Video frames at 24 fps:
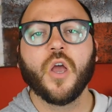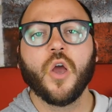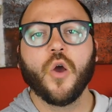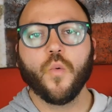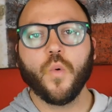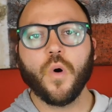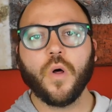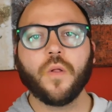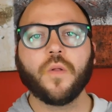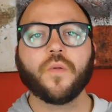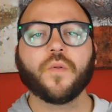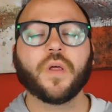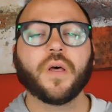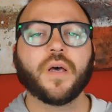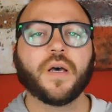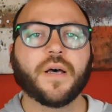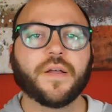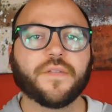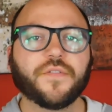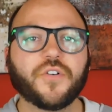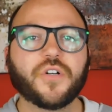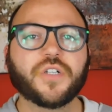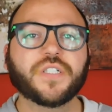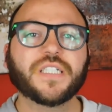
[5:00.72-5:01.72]
Well,
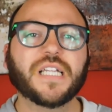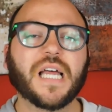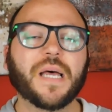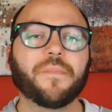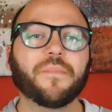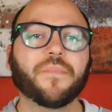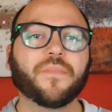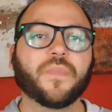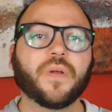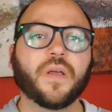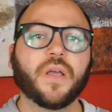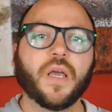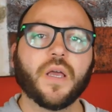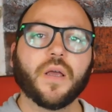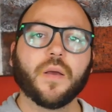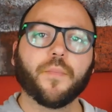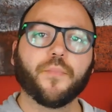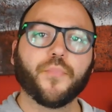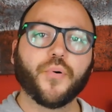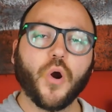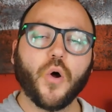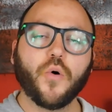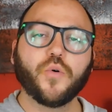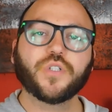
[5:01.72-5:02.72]
there are some
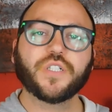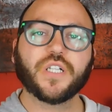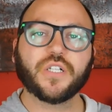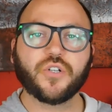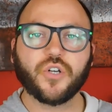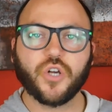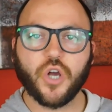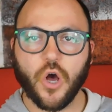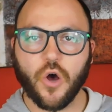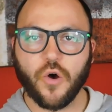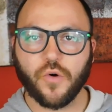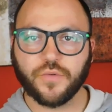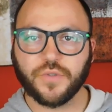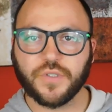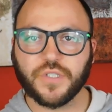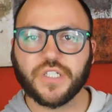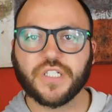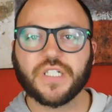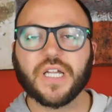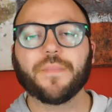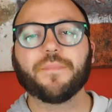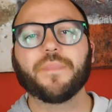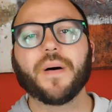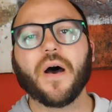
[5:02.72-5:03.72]
pros and cons
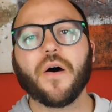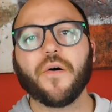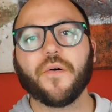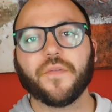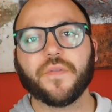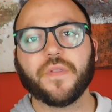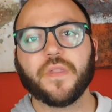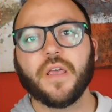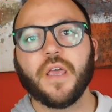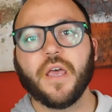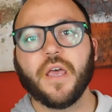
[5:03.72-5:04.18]
about